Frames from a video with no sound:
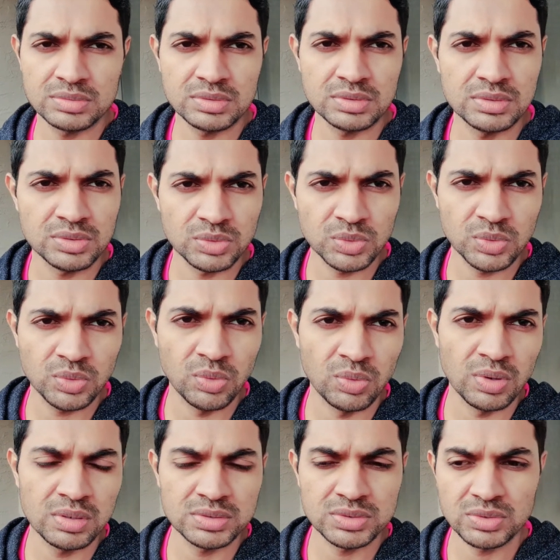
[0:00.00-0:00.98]
through
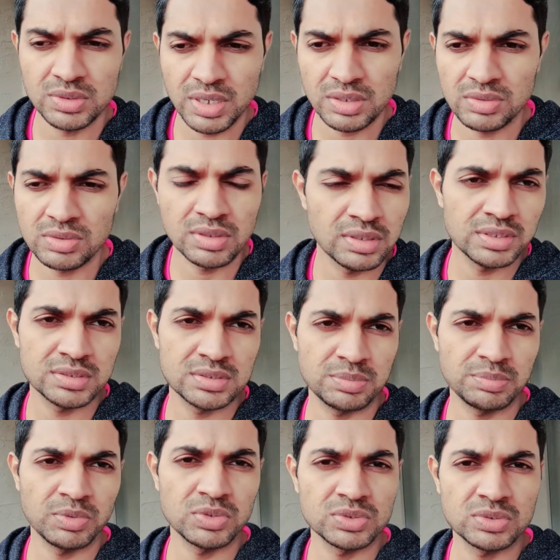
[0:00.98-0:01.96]
Google. So that will
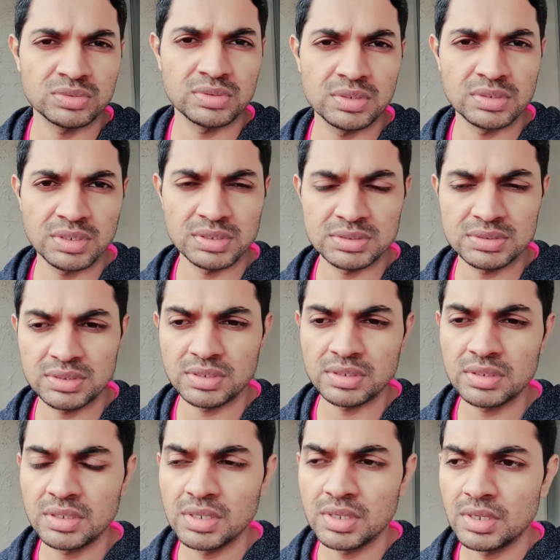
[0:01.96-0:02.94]
list most of the things
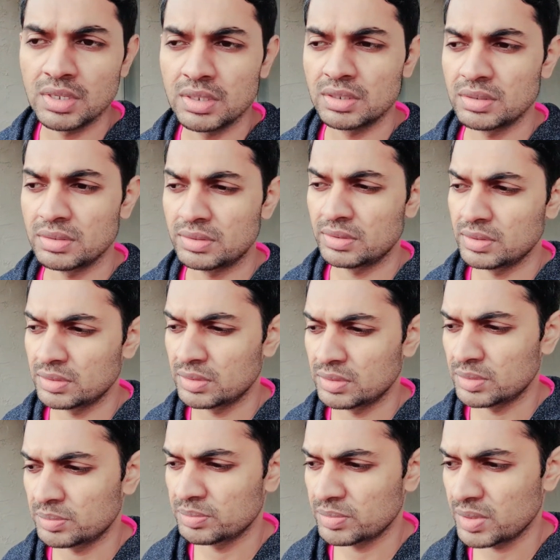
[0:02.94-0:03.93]
here.
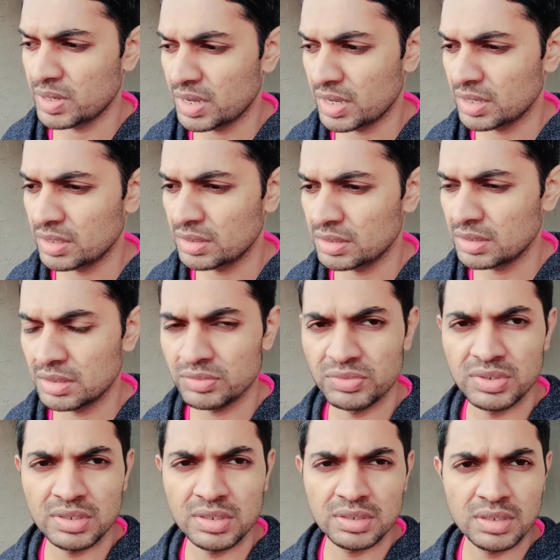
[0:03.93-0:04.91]
I live
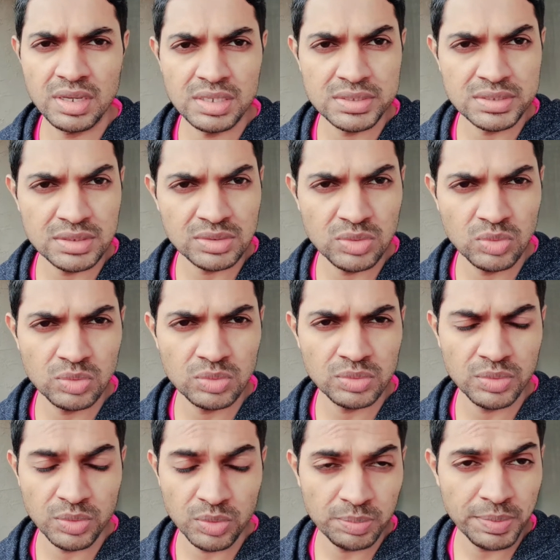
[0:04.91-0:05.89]
in a Kelson
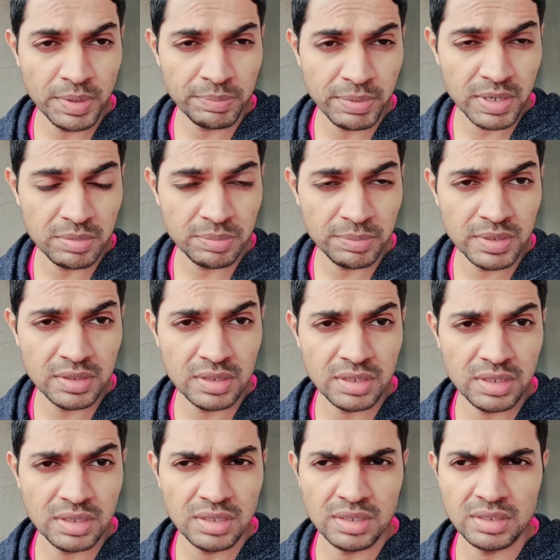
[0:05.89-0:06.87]
group apartment,
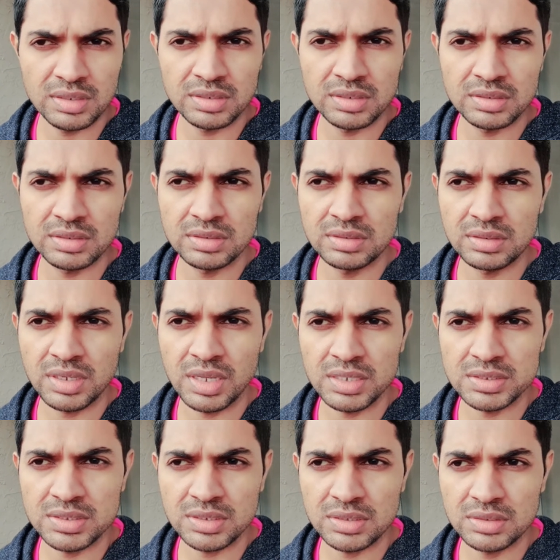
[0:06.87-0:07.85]
and
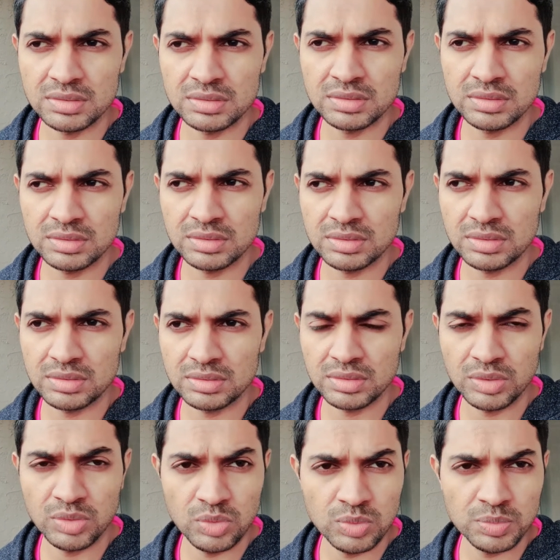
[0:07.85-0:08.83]
Kelson
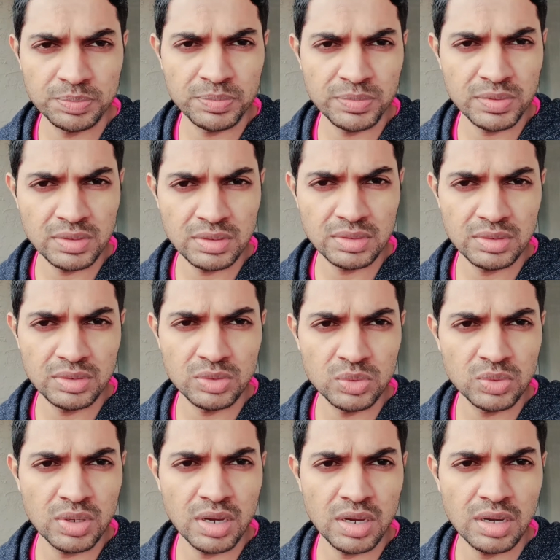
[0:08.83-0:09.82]
group
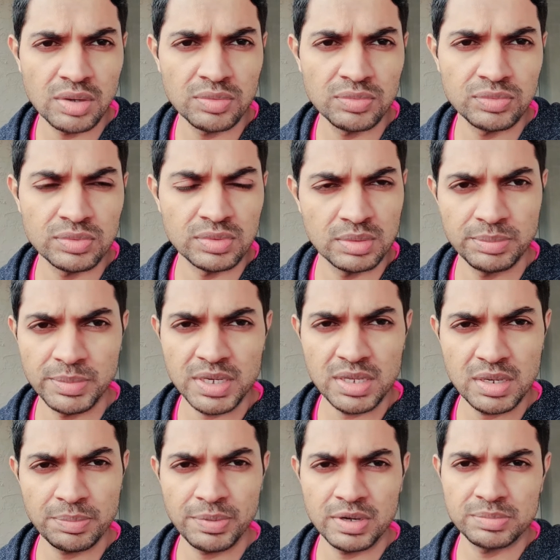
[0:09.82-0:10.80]
do have many
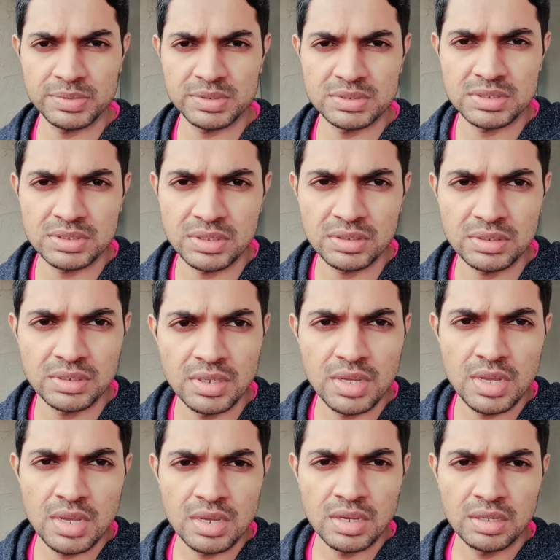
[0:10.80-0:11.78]
apartments here,
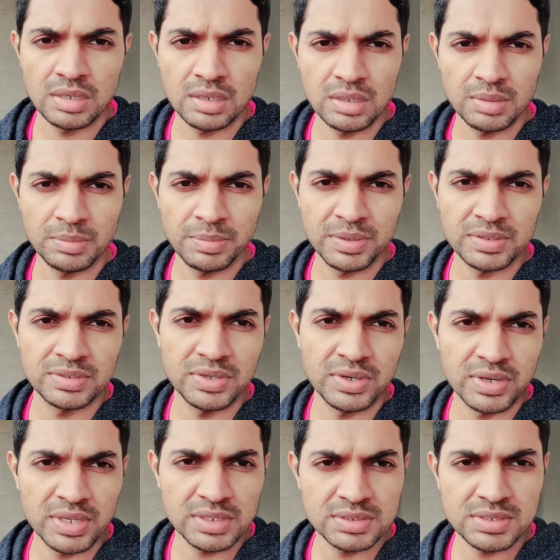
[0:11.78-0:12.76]
but the
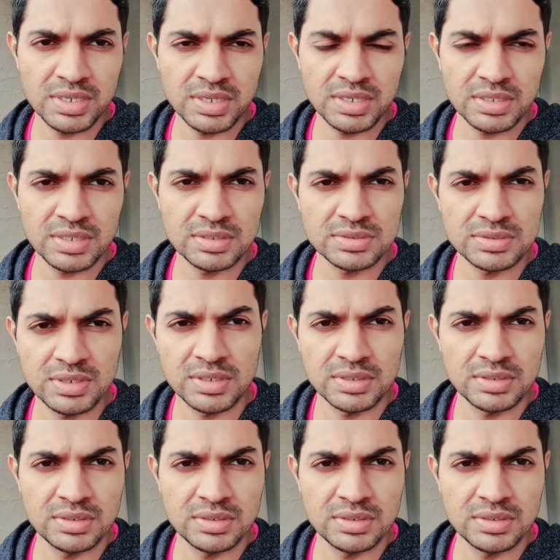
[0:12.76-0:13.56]
rates, like I said,